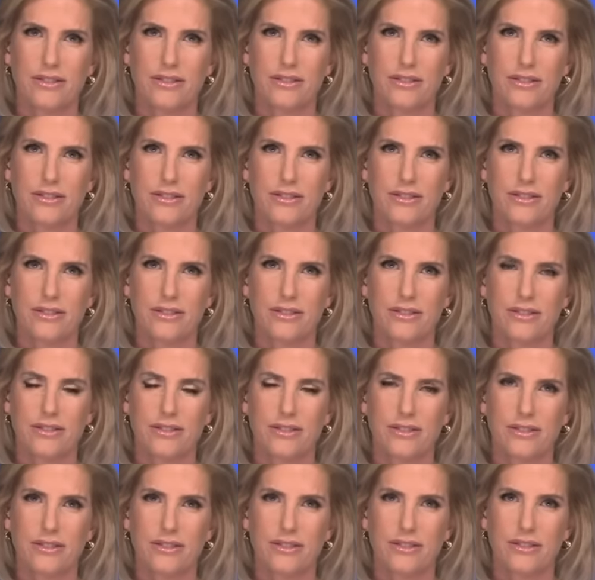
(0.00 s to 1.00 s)

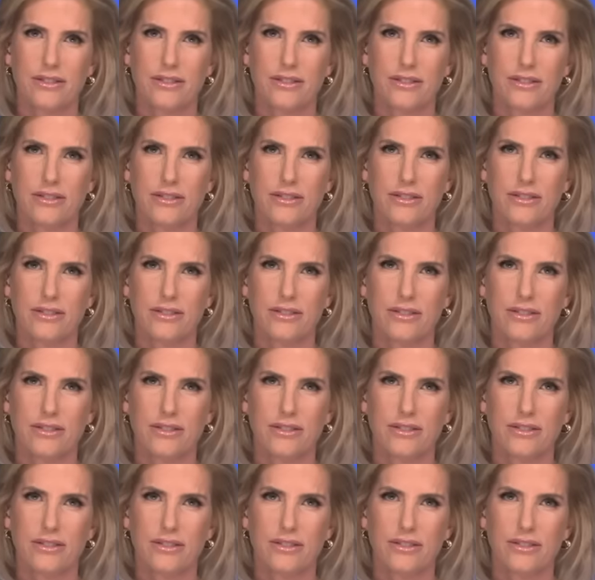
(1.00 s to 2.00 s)

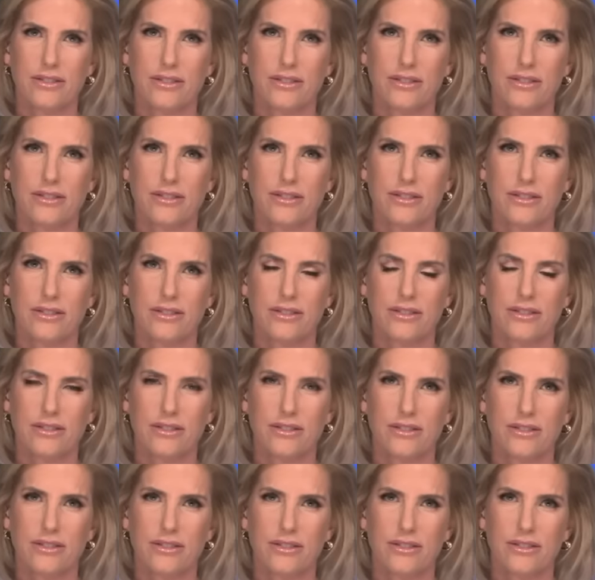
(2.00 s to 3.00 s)

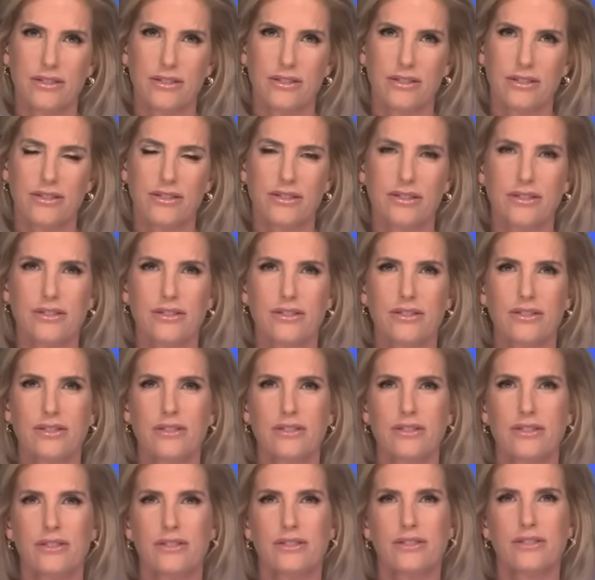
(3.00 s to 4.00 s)

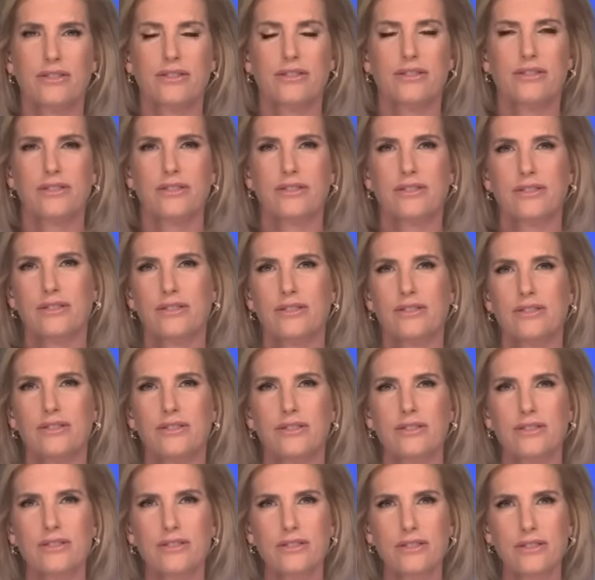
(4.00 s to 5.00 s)

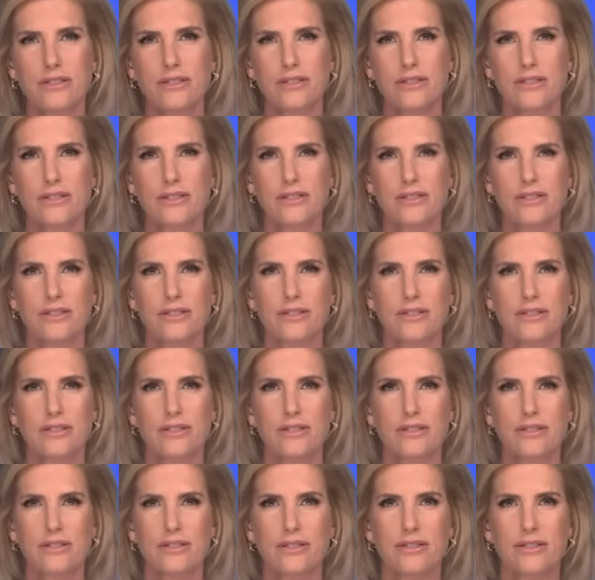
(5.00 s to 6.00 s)

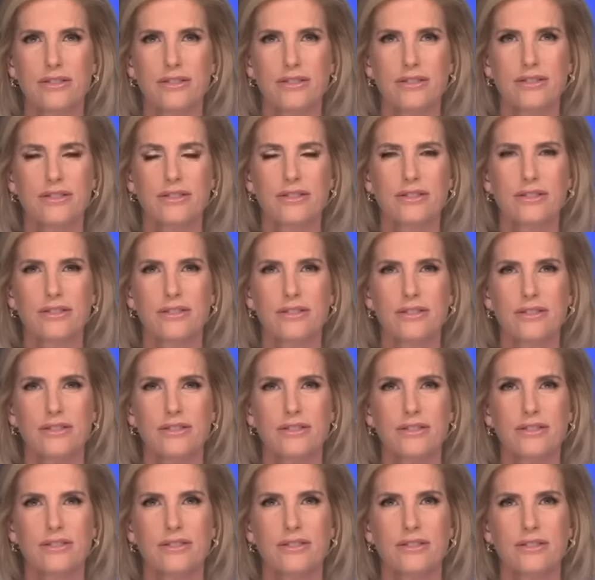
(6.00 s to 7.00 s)

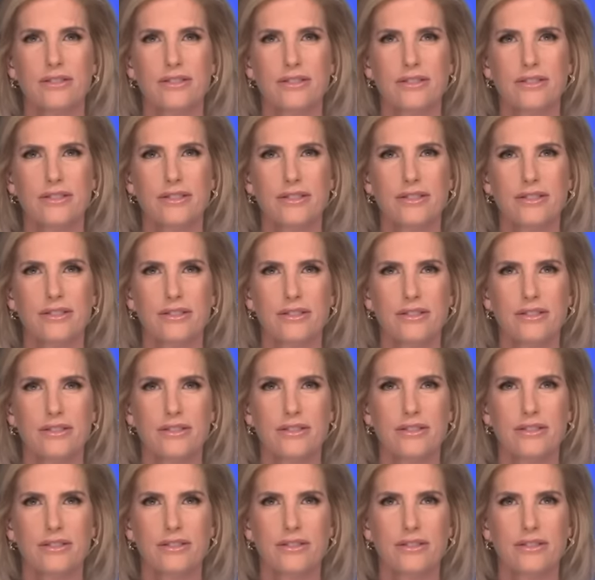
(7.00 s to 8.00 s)
(silent)